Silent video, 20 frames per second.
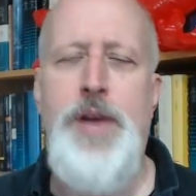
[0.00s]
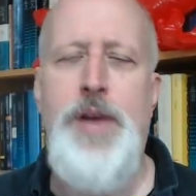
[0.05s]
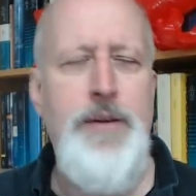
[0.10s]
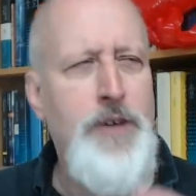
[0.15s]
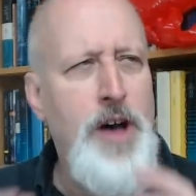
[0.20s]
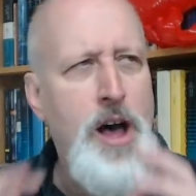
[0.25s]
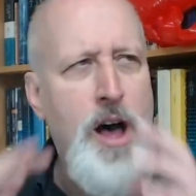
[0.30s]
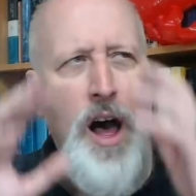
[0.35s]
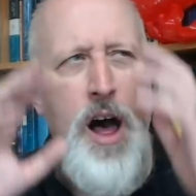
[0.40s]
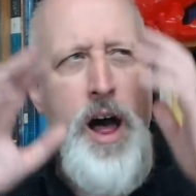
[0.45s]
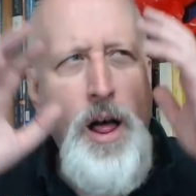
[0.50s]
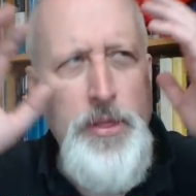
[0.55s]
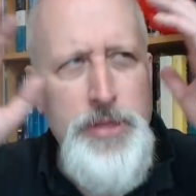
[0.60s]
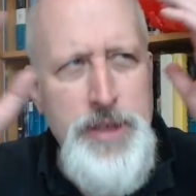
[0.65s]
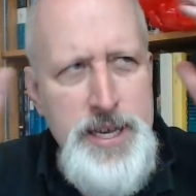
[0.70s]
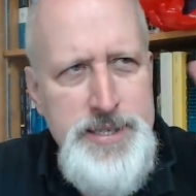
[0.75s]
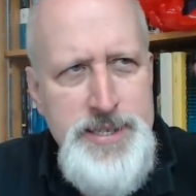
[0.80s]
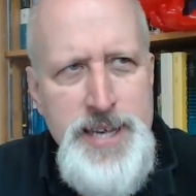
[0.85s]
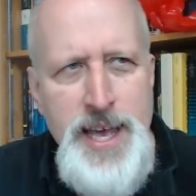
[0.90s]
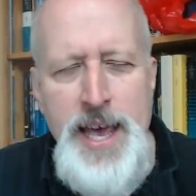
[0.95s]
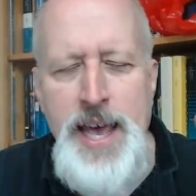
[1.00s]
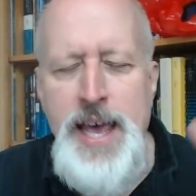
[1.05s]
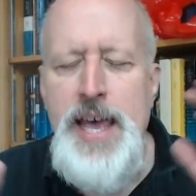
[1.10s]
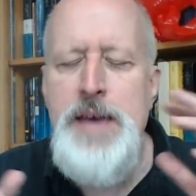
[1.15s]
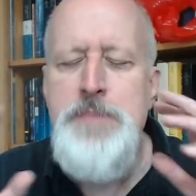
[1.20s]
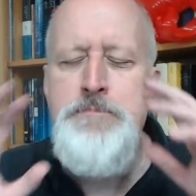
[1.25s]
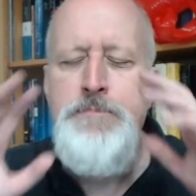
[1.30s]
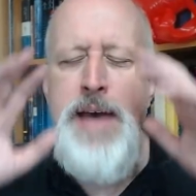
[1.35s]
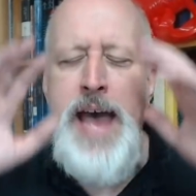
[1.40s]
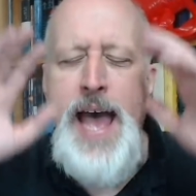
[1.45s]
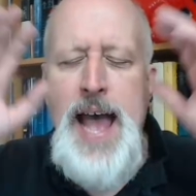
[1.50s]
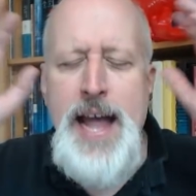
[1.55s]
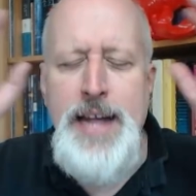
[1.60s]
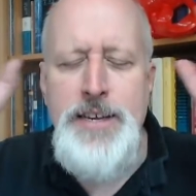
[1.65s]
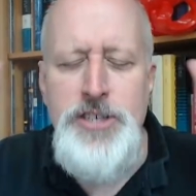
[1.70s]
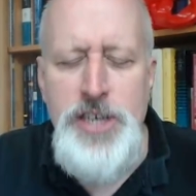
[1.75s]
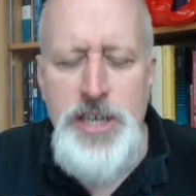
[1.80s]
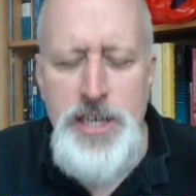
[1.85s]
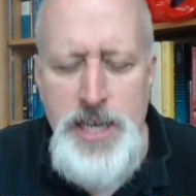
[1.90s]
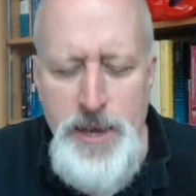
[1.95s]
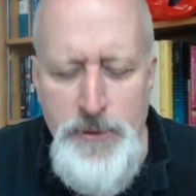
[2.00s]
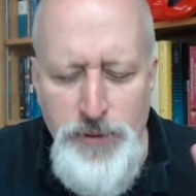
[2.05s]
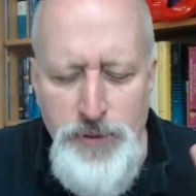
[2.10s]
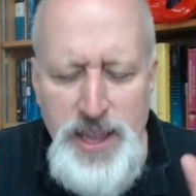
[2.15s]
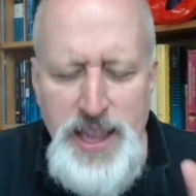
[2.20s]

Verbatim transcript: We have all this imaginative